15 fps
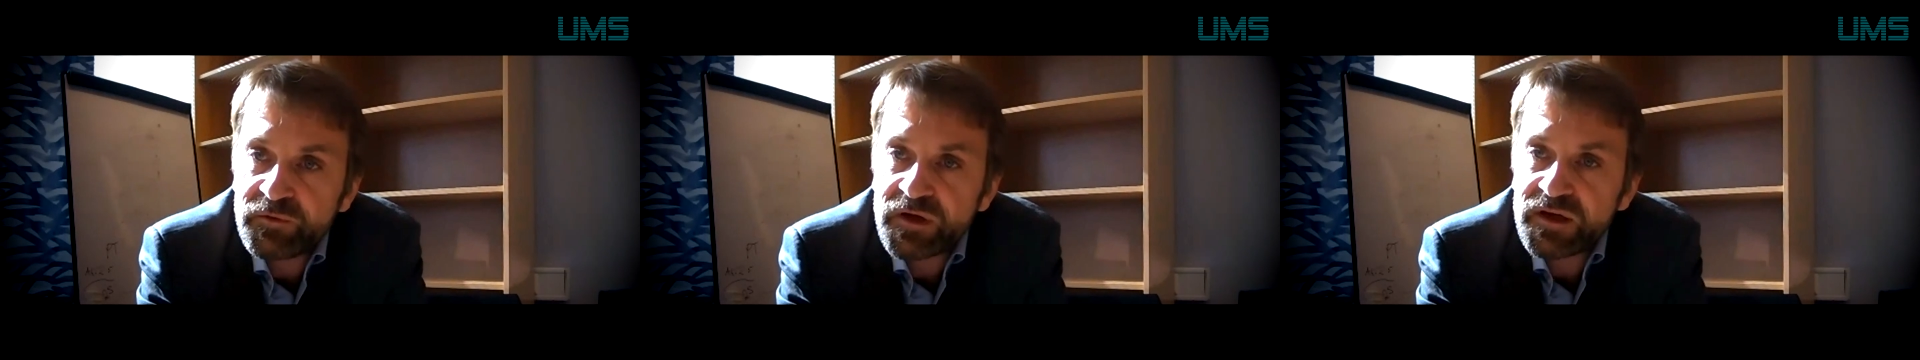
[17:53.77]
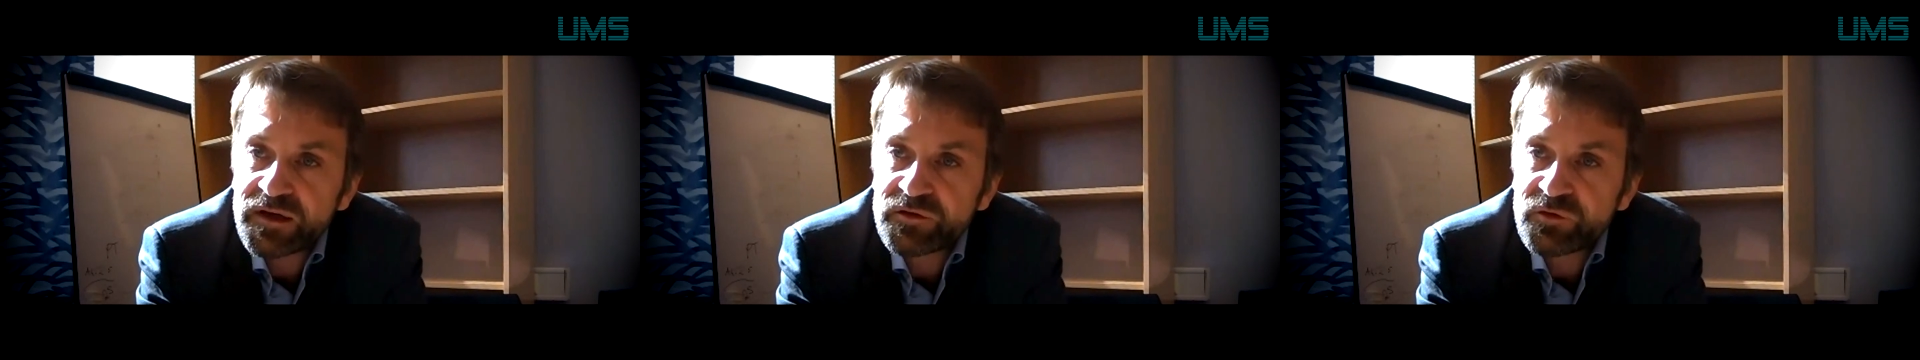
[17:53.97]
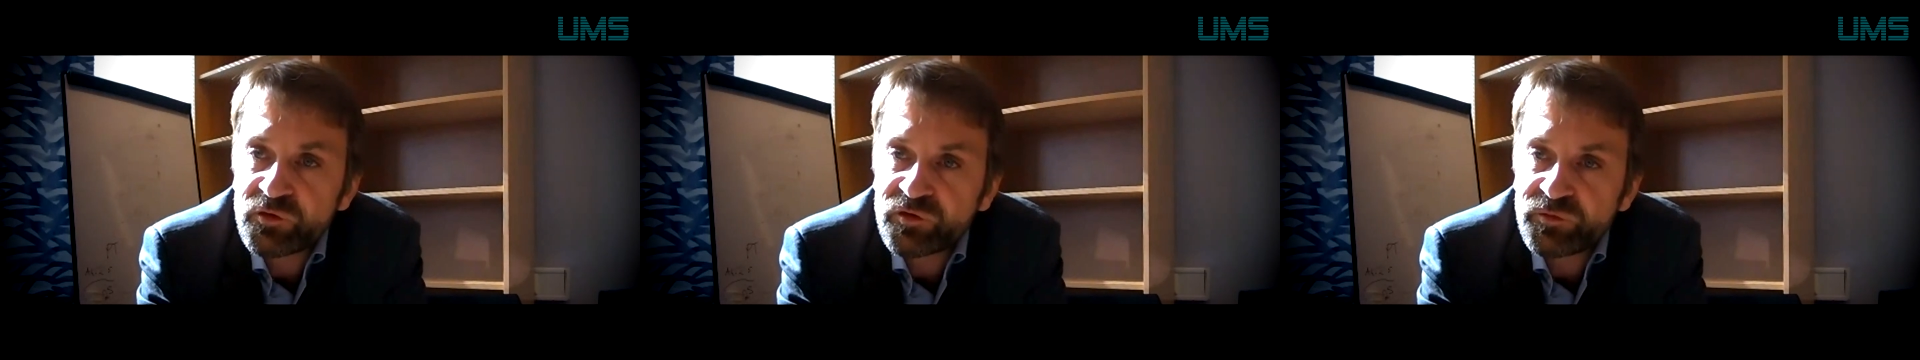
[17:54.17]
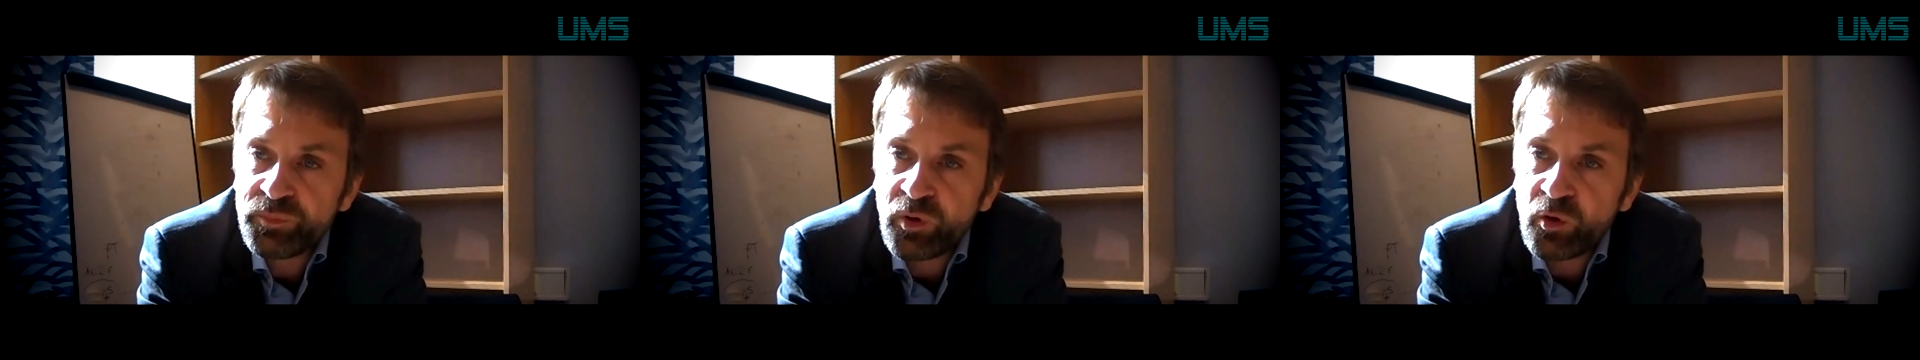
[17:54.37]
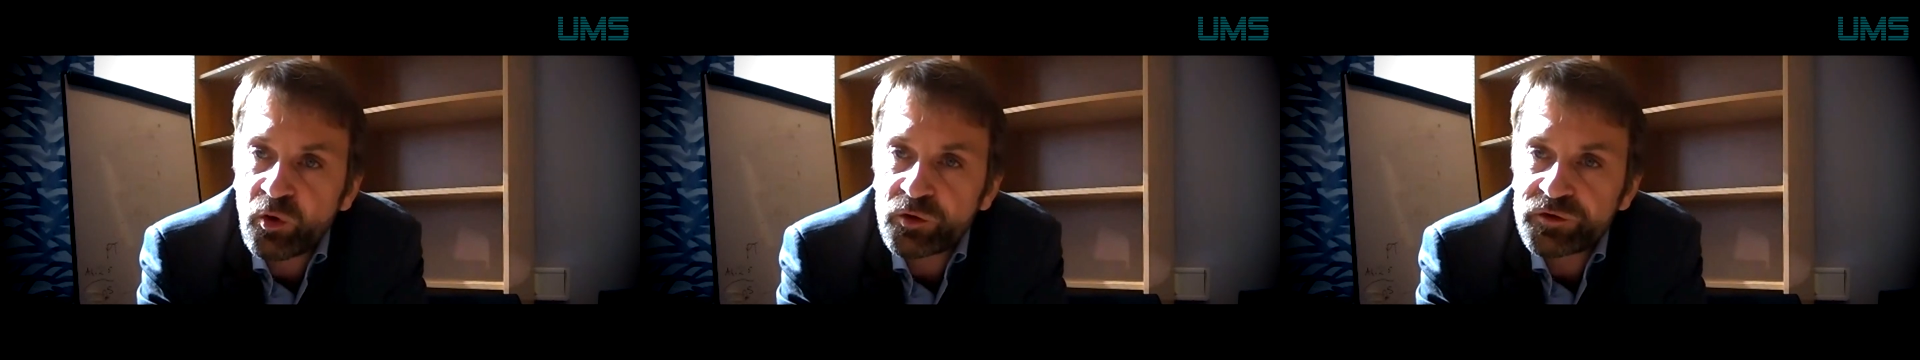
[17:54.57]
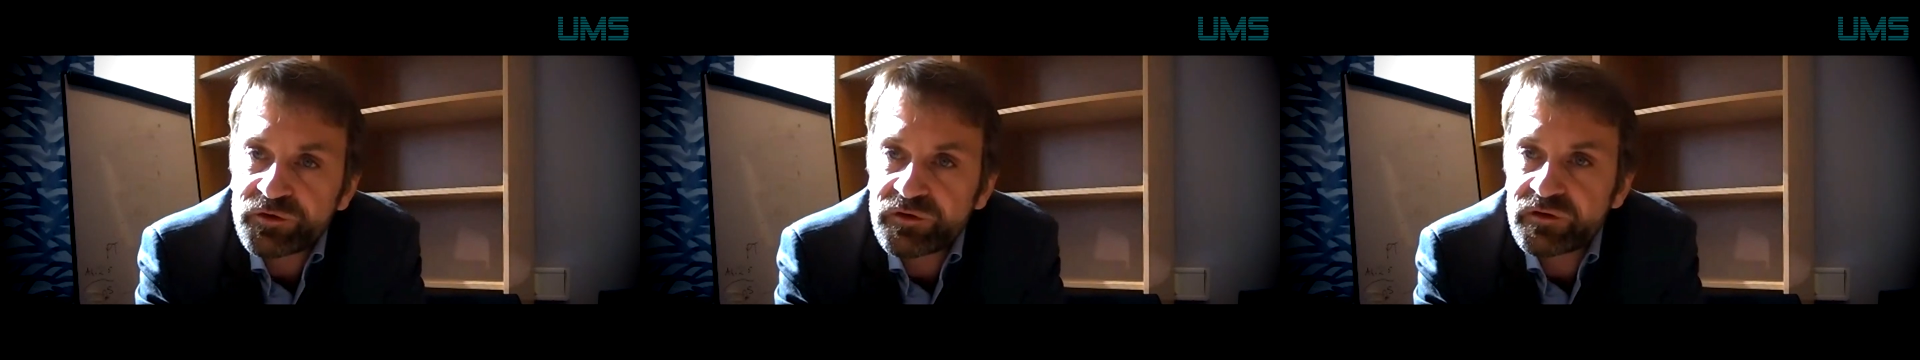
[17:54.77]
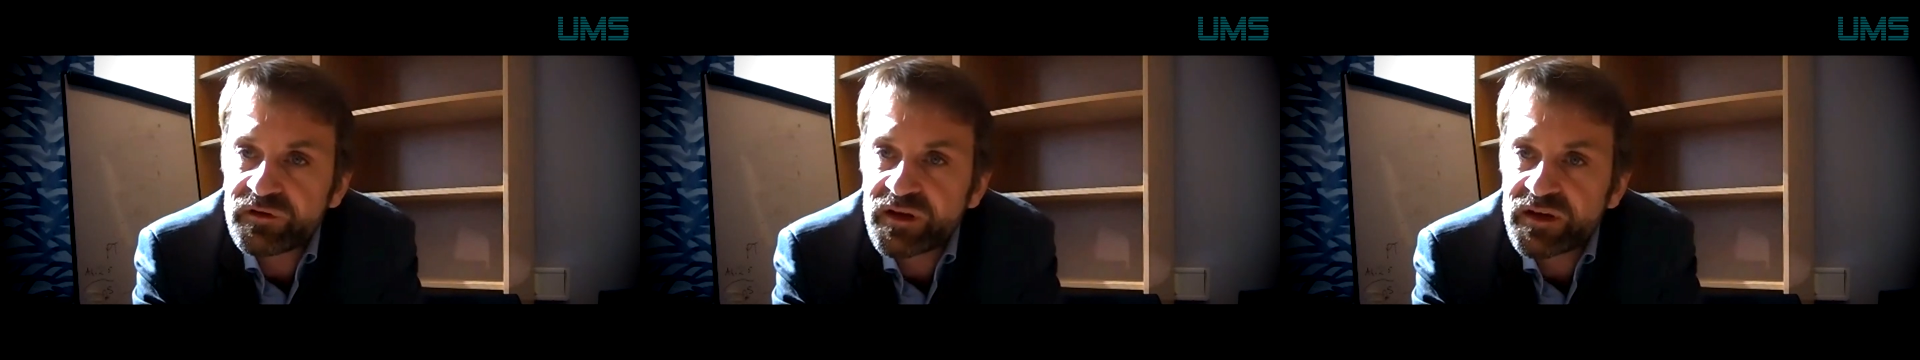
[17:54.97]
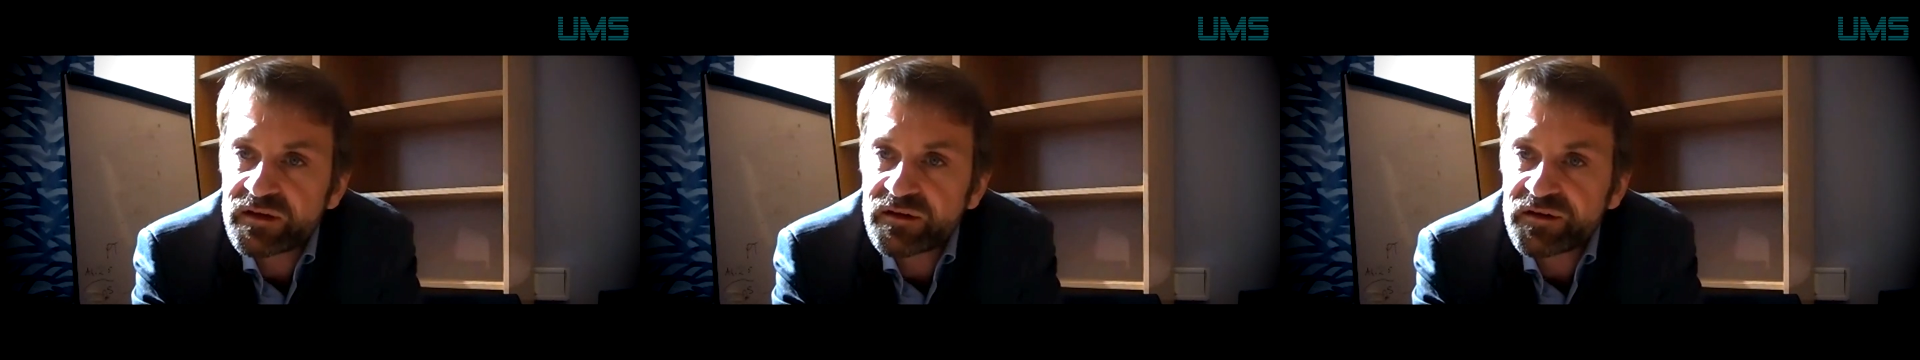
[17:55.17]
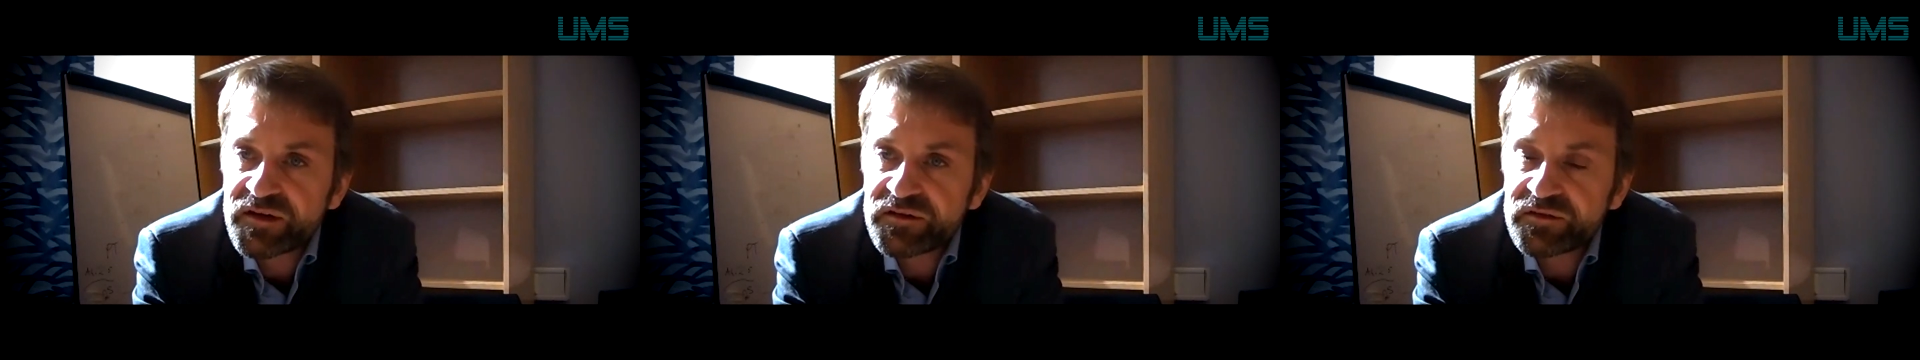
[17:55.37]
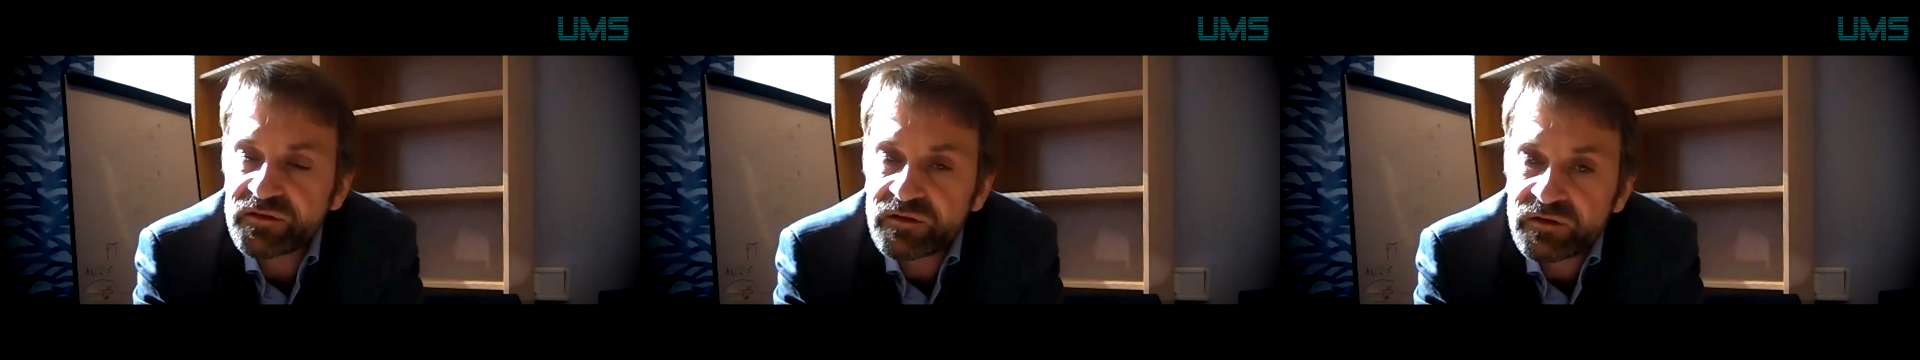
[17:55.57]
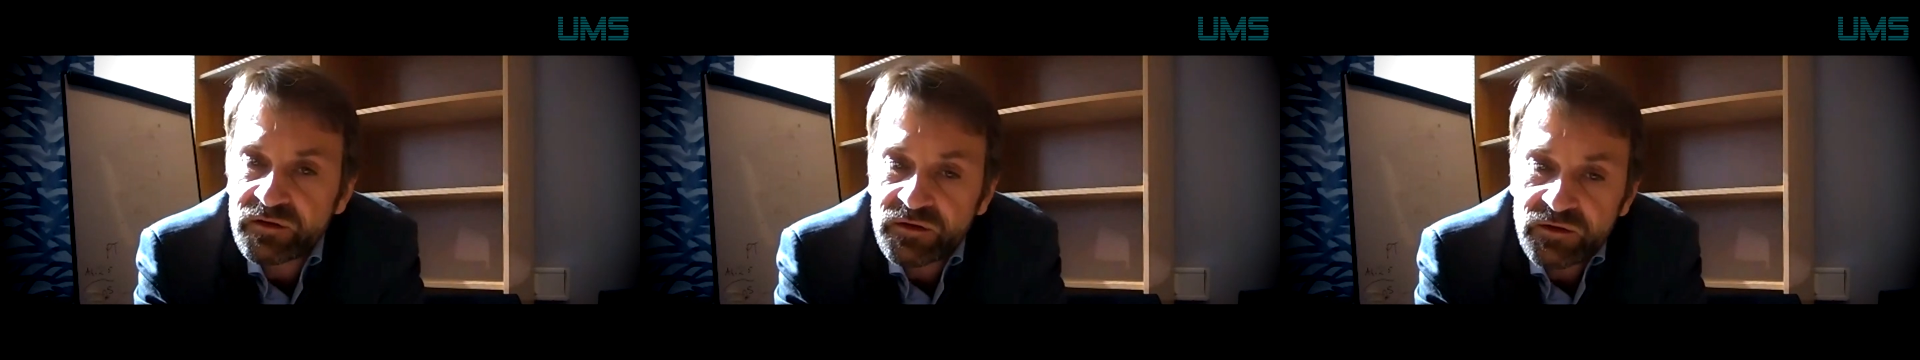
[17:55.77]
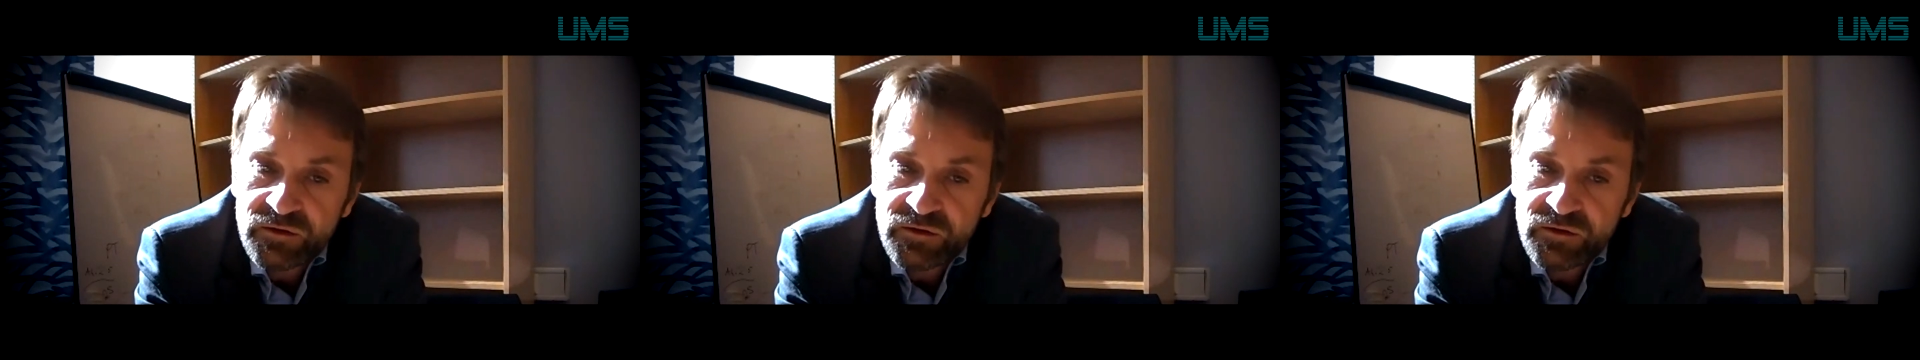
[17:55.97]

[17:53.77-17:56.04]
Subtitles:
willing to support the increased